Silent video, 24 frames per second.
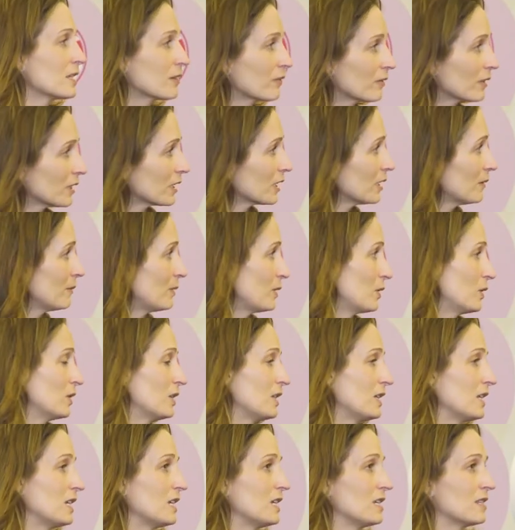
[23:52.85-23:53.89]
different
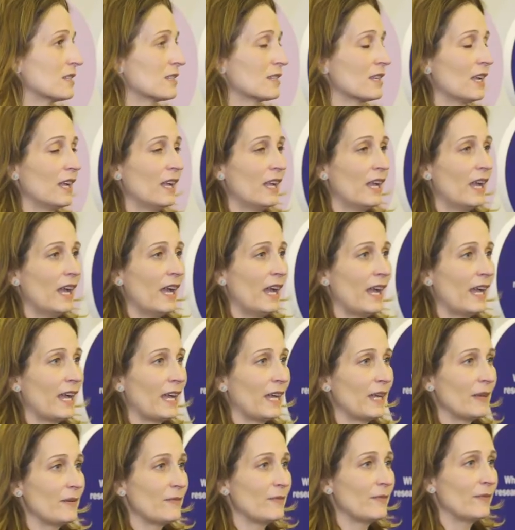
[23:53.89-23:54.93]
communities,
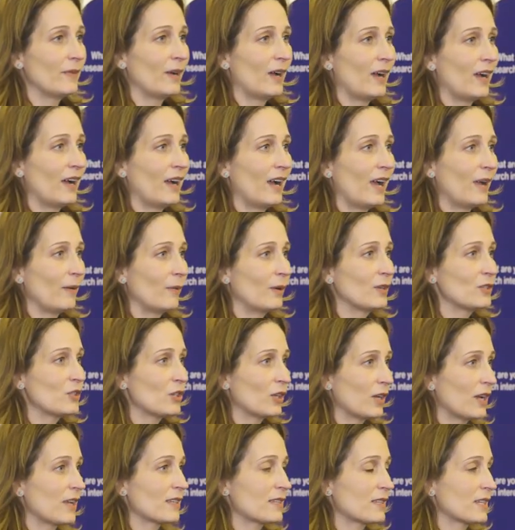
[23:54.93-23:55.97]
um, I want
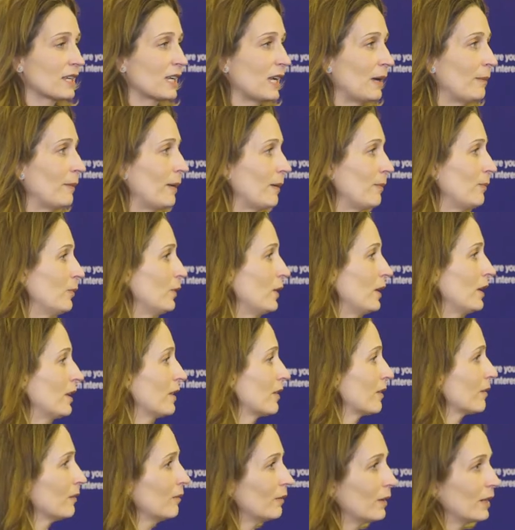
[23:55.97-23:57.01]
you guys to come up
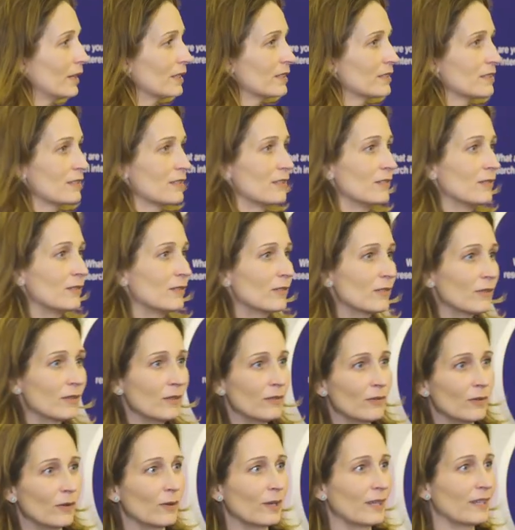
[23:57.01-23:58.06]
with one, two, three,
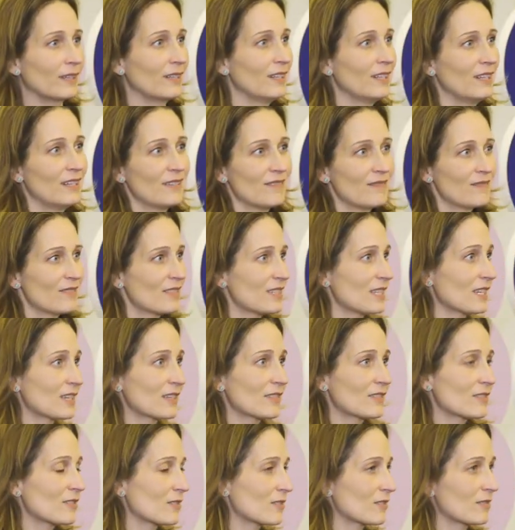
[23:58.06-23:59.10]
four,
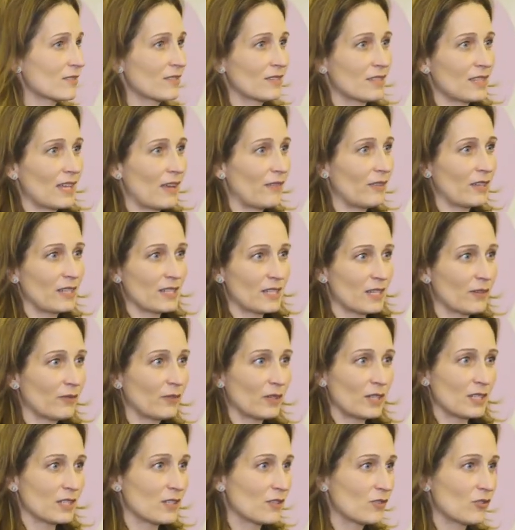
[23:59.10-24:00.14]
six or seven
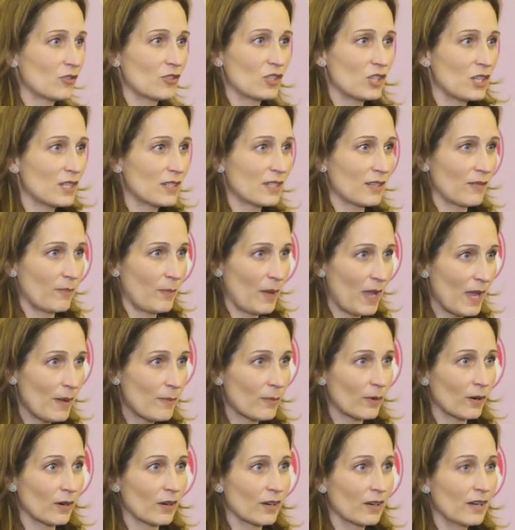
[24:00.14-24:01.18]
different sheets of
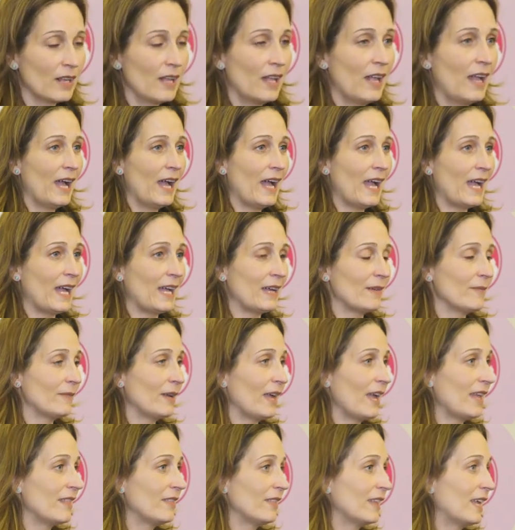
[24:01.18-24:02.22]
paper, um,
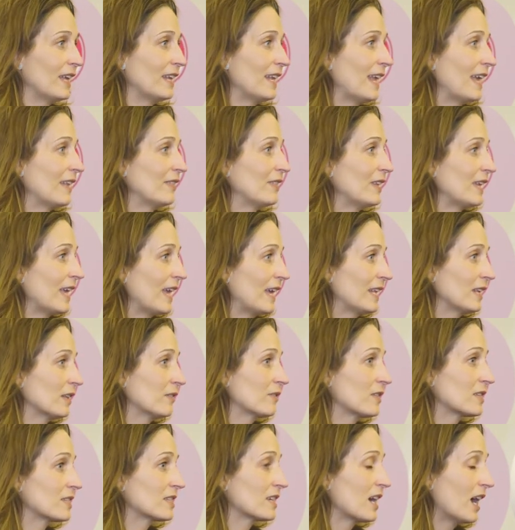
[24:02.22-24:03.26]
and then at the end
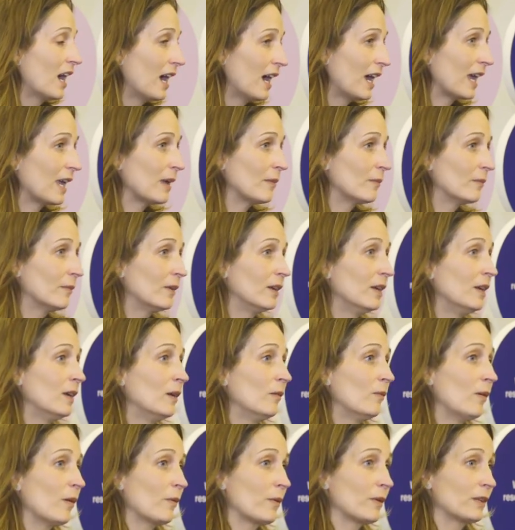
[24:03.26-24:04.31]
of the time,
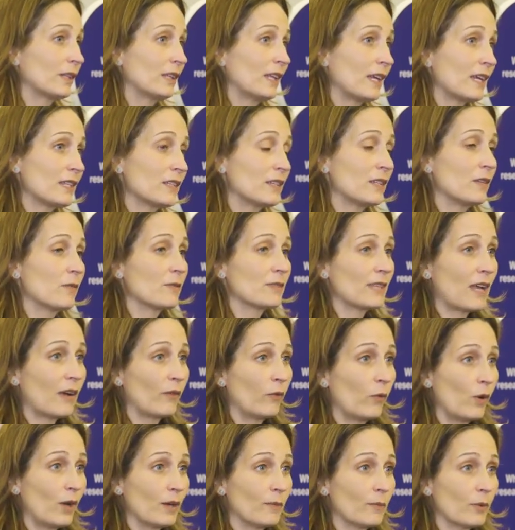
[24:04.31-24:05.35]
what we'd like to do is
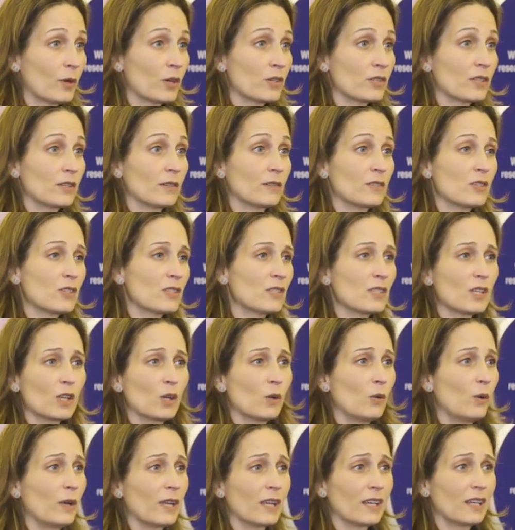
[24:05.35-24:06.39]
have one person, just a
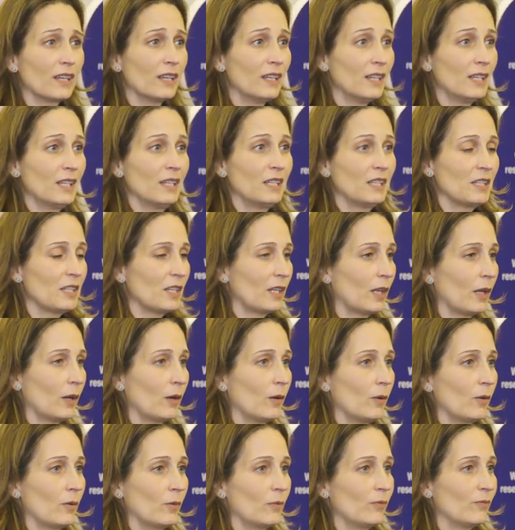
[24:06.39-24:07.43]
quick, you
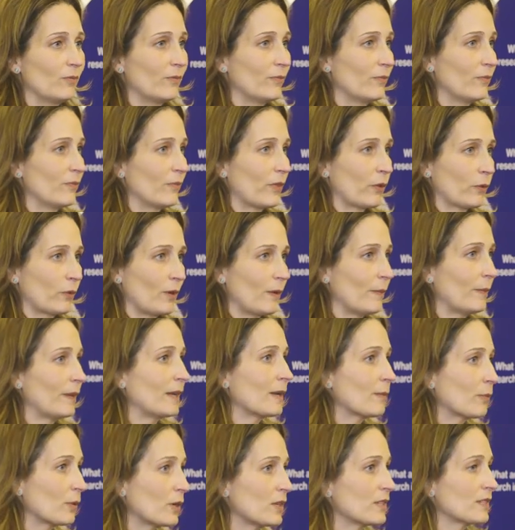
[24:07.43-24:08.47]
know,
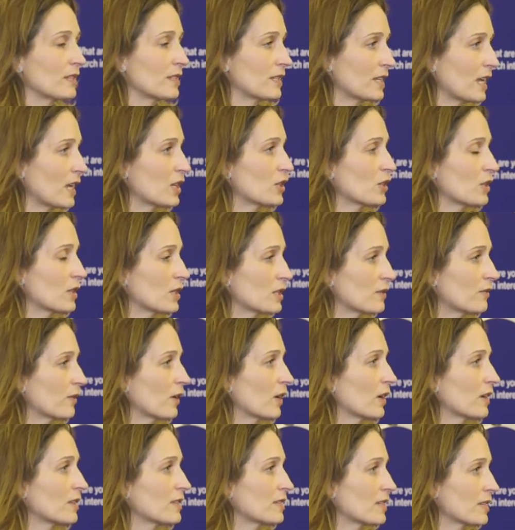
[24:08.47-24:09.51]
three-minute presentation as
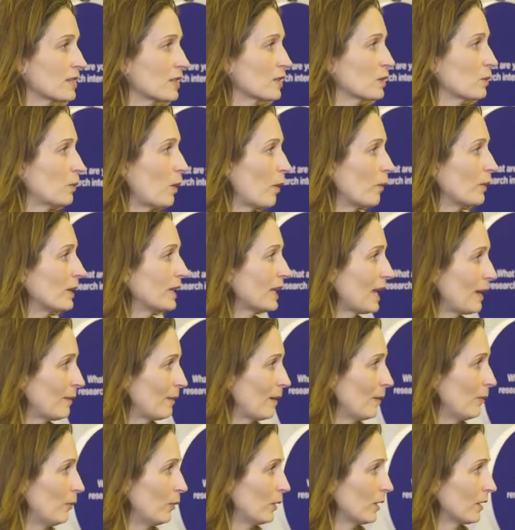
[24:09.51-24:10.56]
far as this is what we came
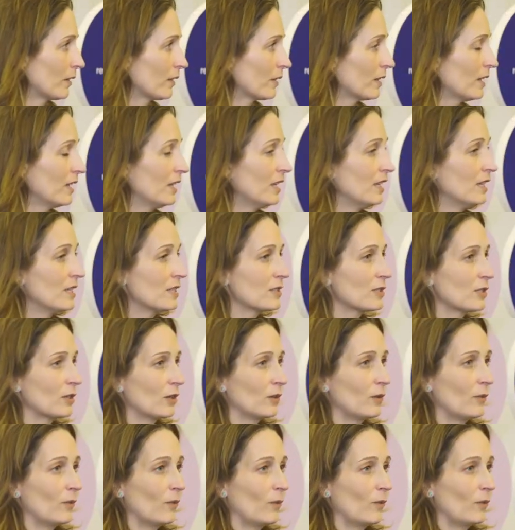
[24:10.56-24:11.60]
up with.
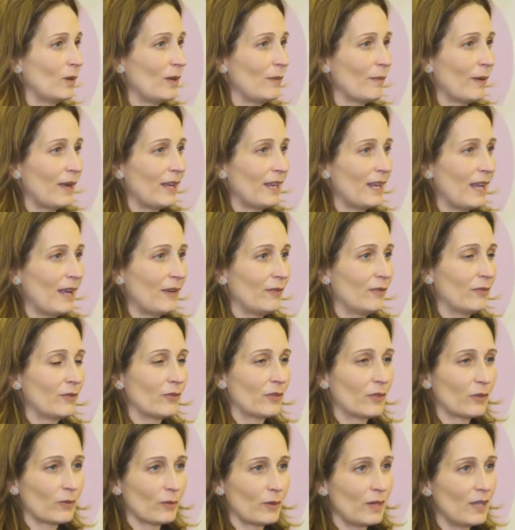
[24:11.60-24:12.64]
So we might have
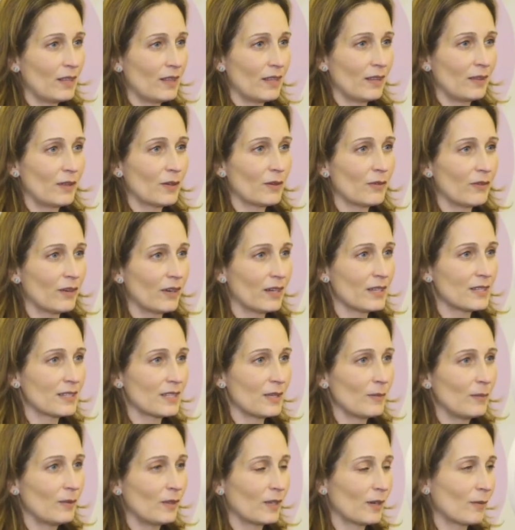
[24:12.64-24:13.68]
three that look very
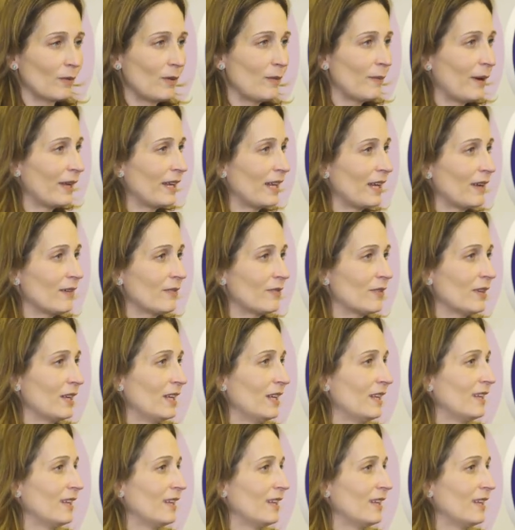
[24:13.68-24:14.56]
similar. We might have